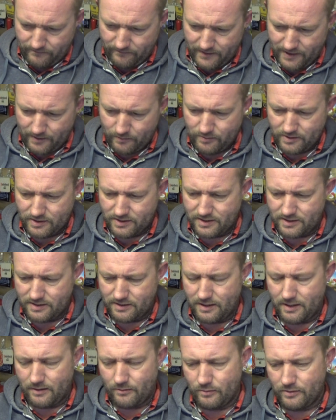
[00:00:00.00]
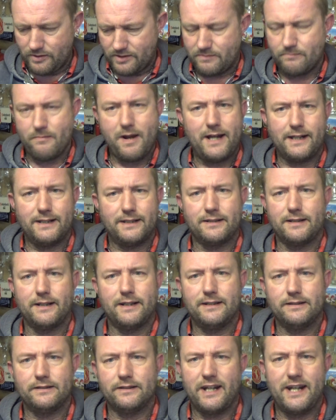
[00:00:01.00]
it was made
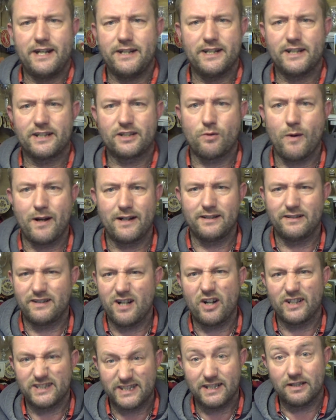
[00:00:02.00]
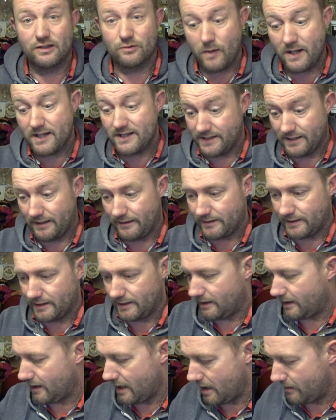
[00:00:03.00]
in the 1920, I think
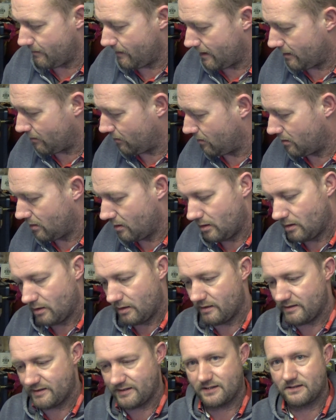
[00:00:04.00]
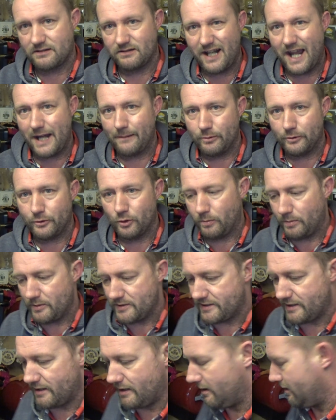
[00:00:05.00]
it came out, as labelled up
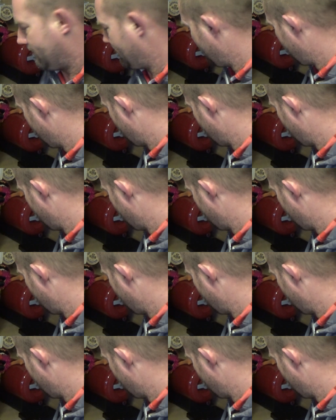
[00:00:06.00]
as a